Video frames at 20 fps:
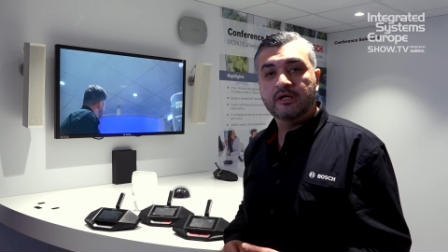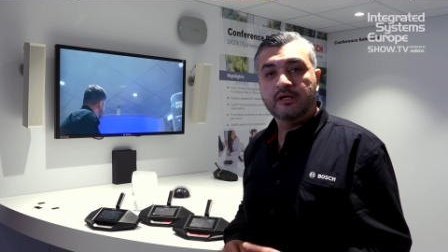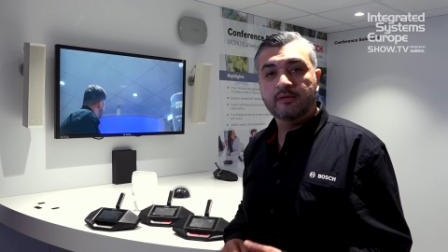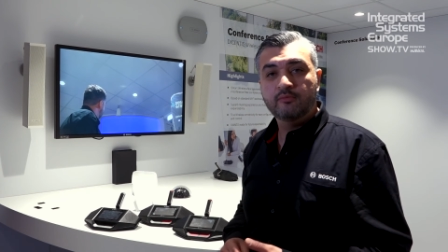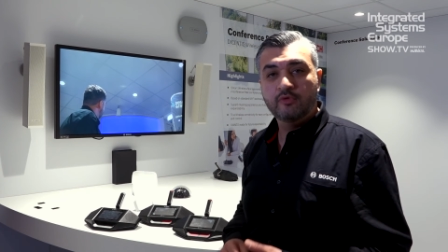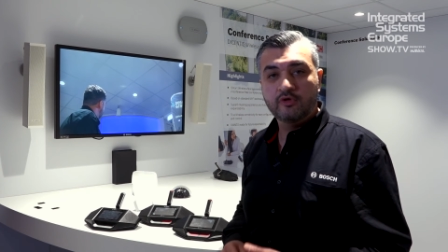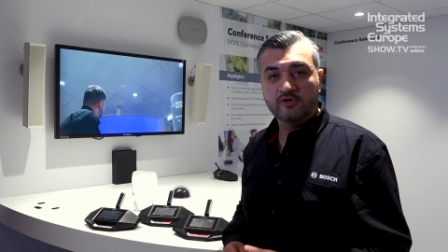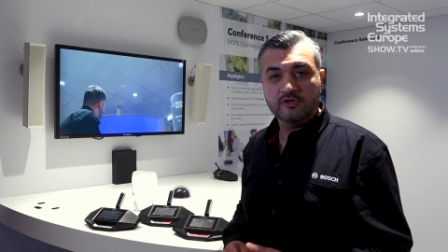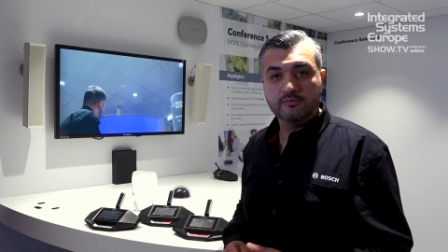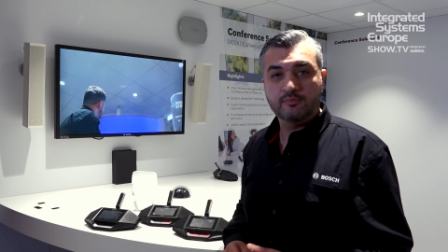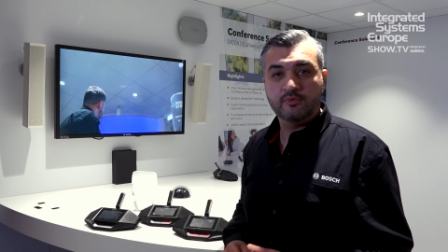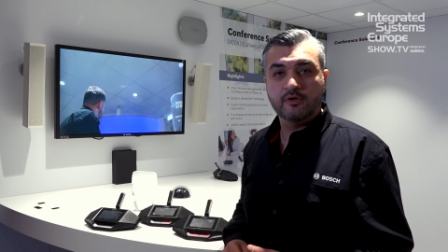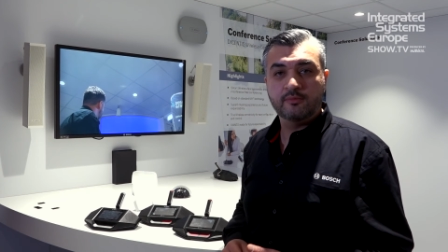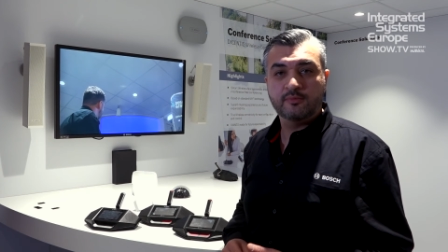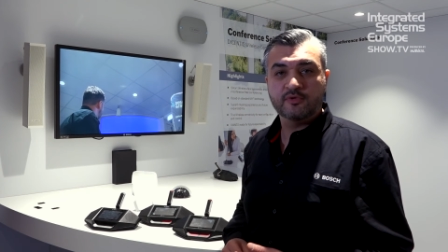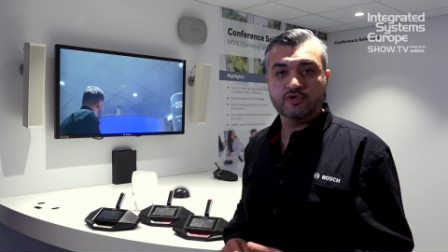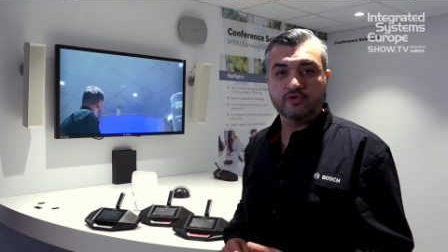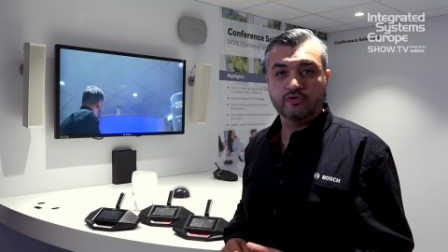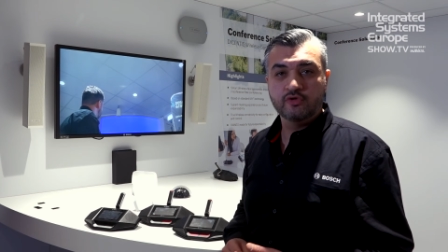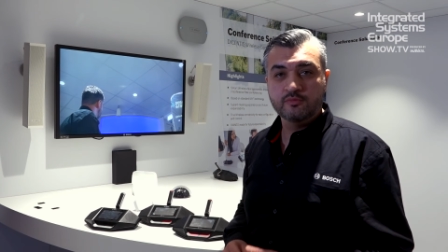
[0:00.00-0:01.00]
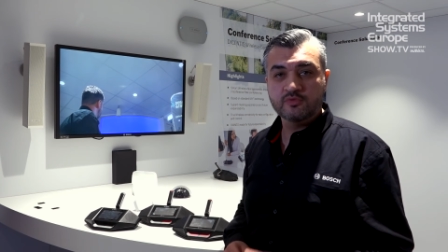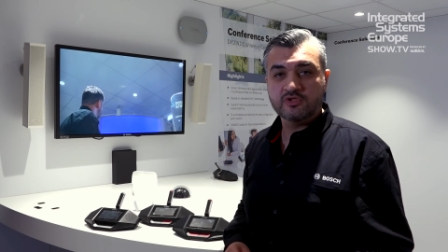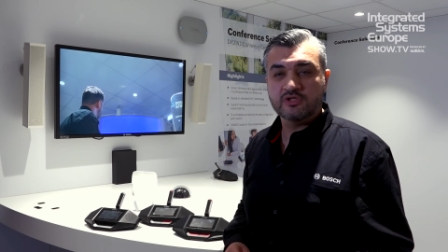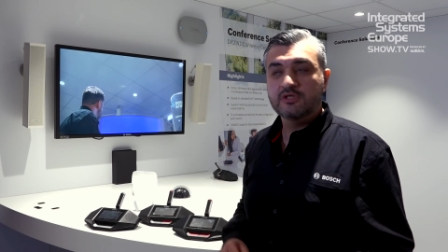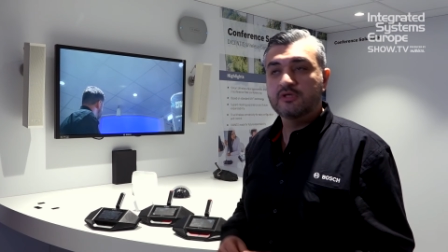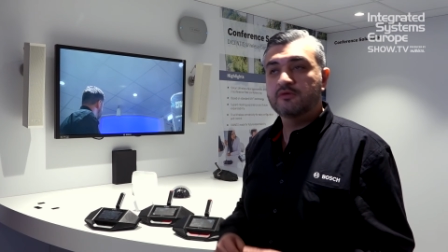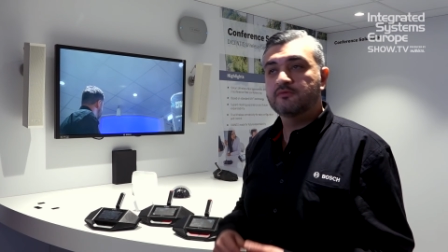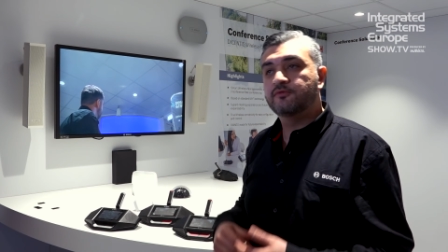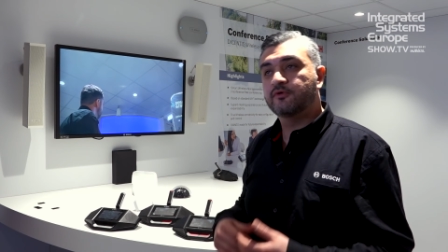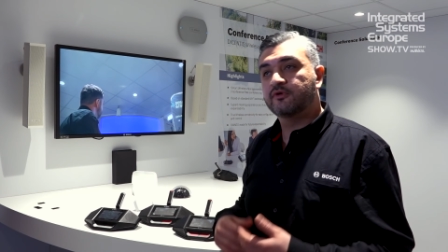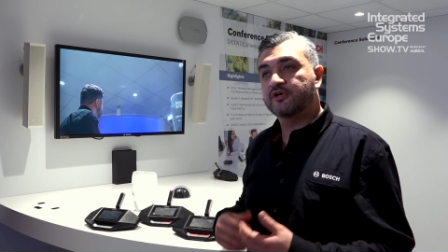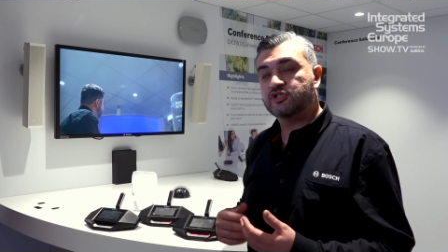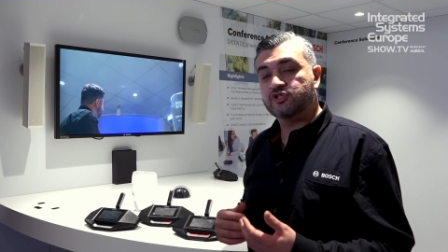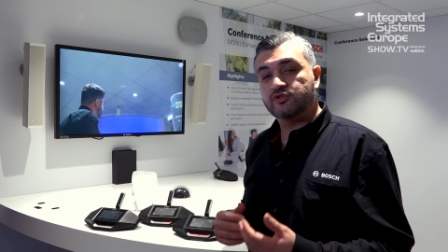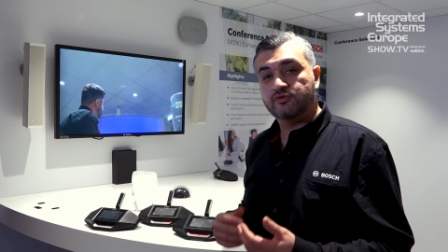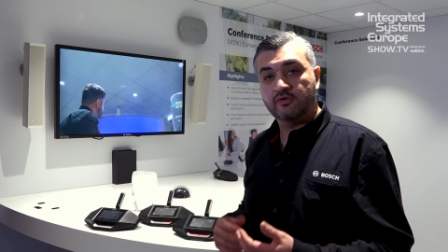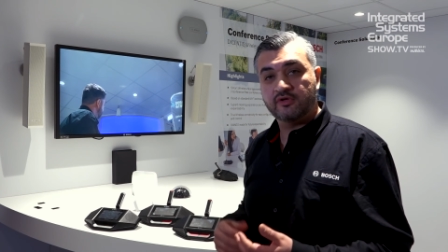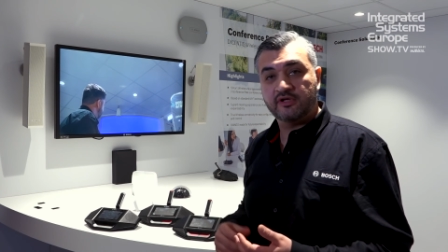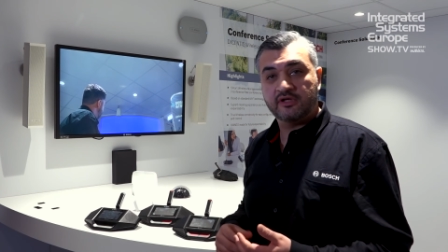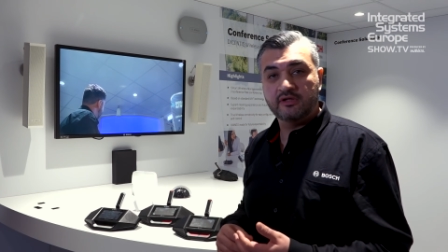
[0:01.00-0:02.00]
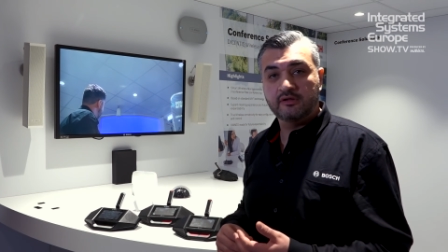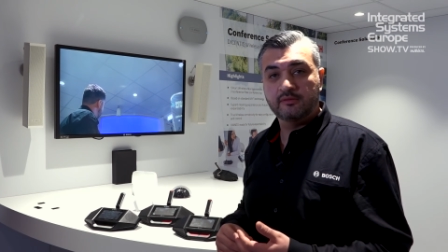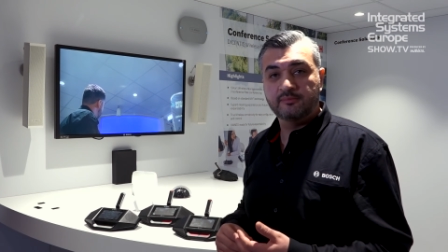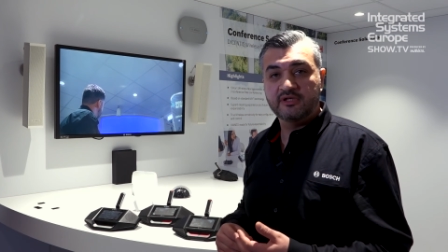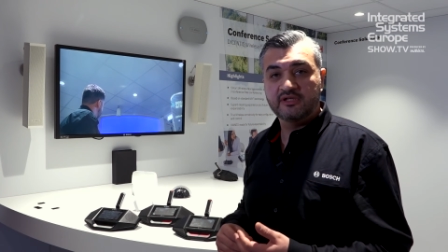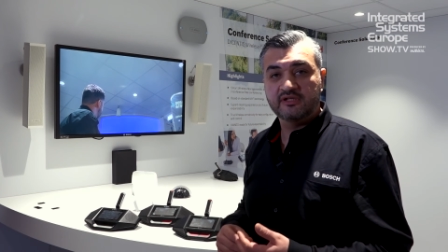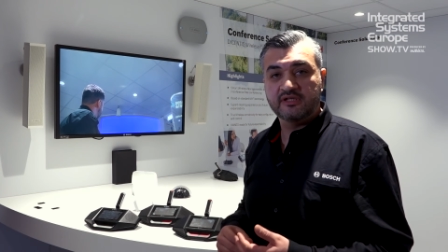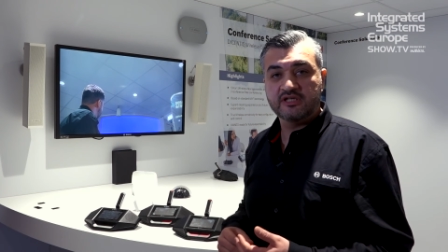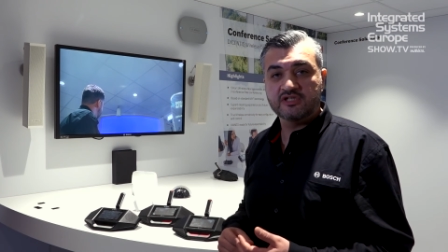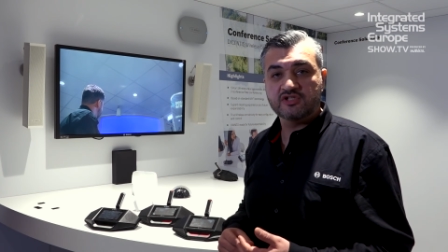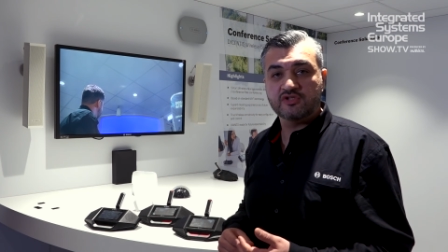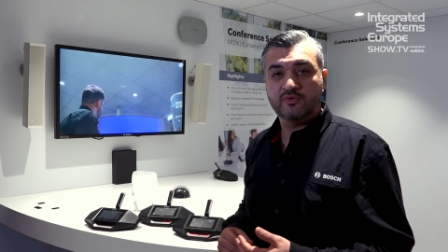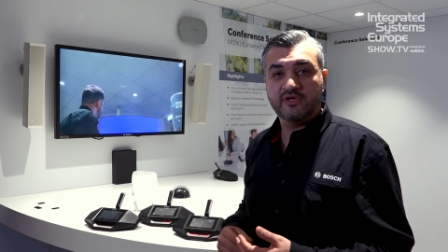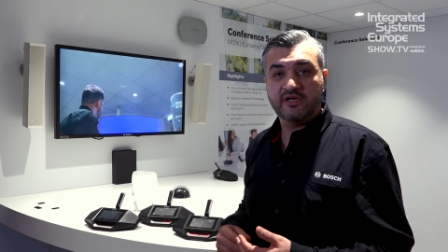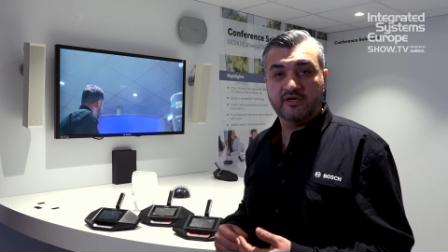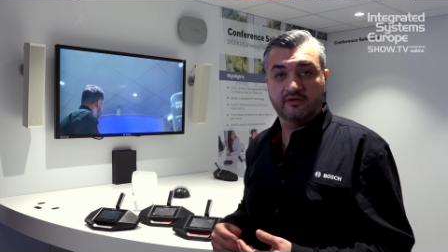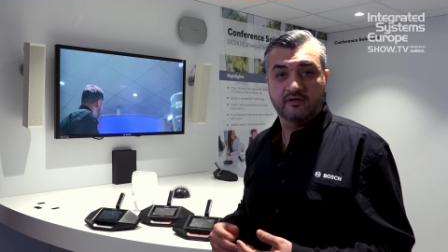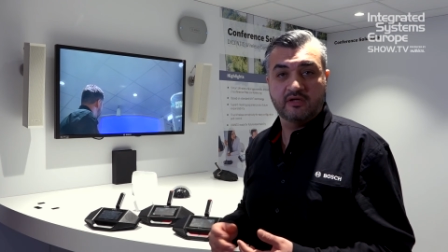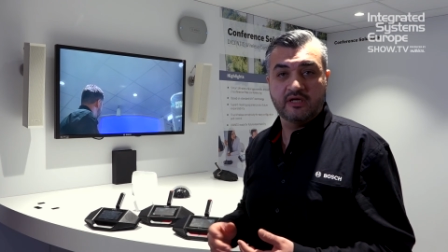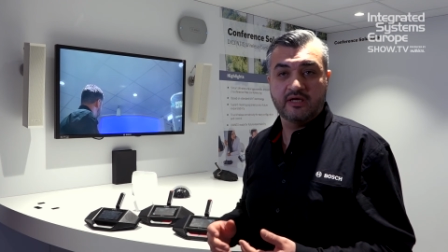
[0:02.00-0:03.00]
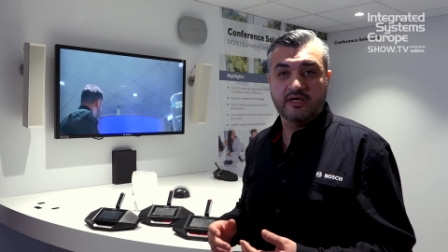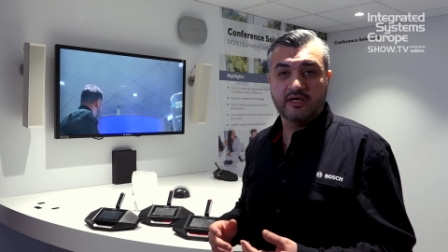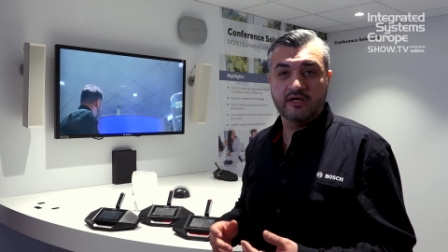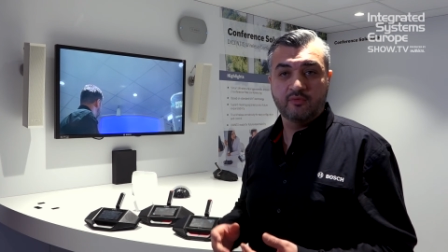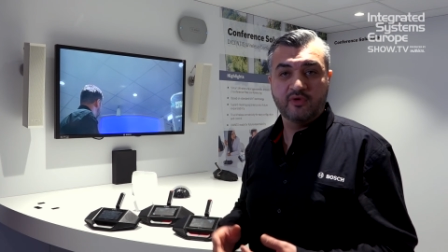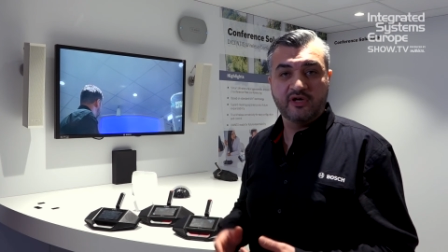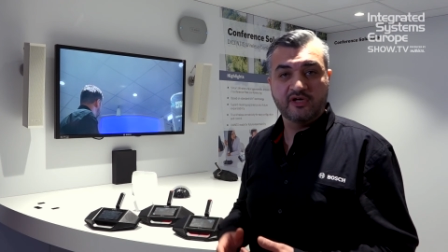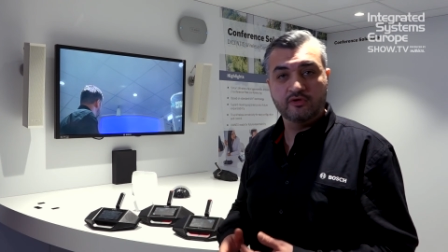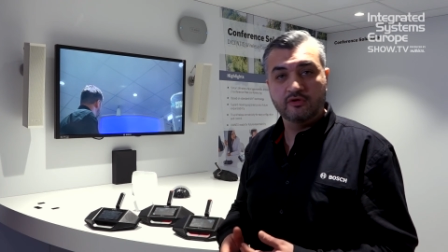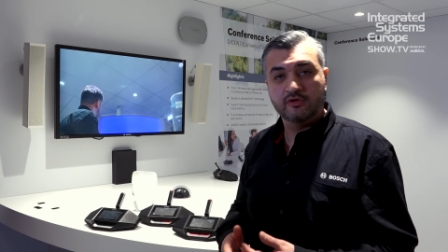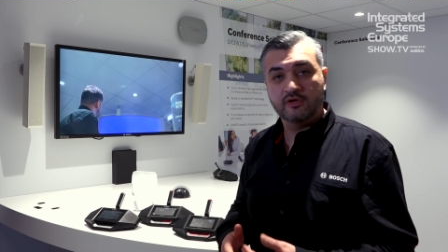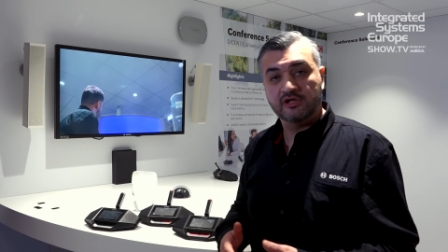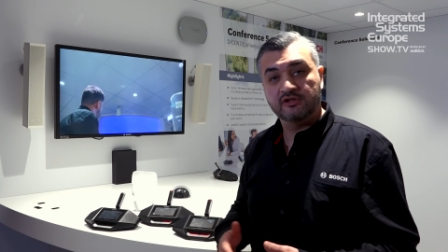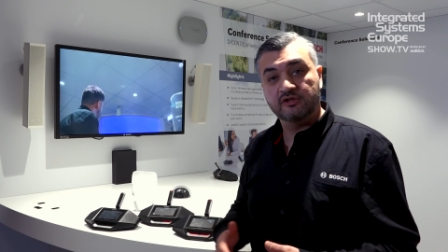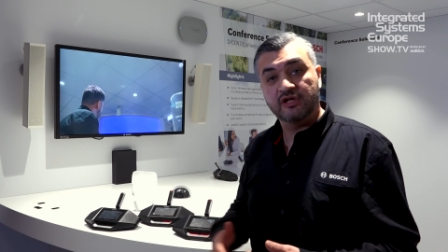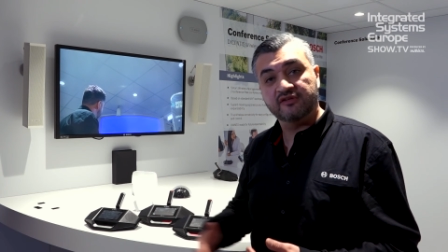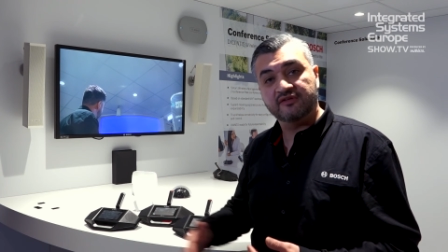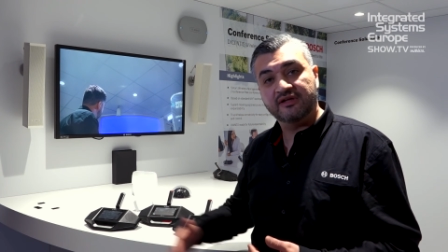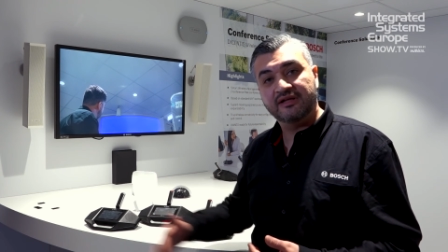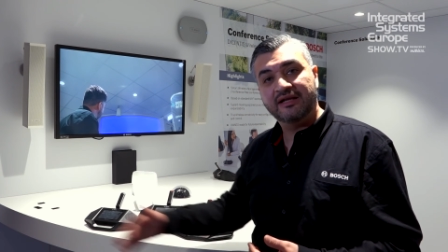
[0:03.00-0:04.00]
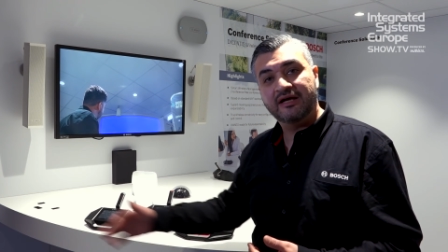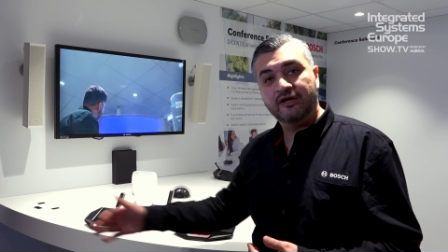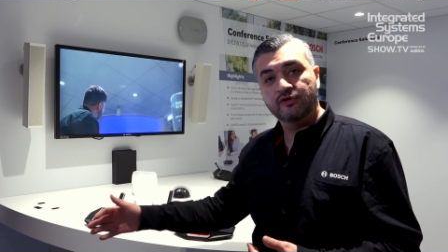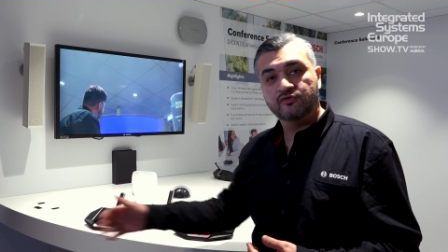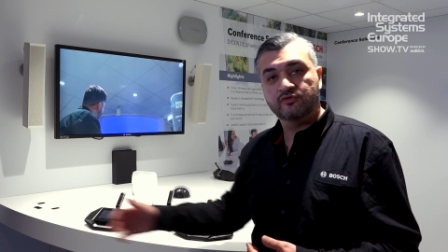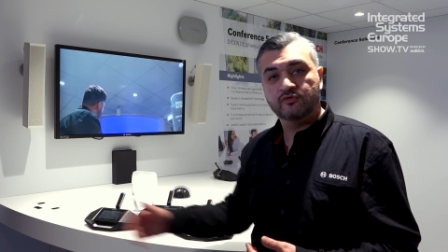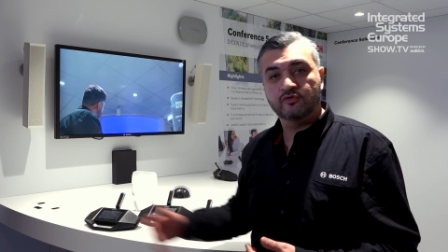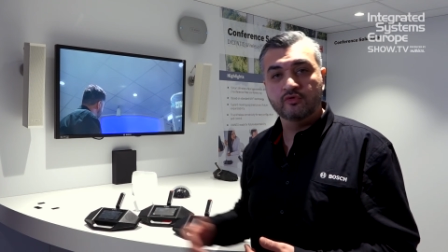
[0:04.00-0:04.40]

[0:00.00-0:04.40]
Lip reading: multi-purpose rooms, for historical buildings where you are not allowed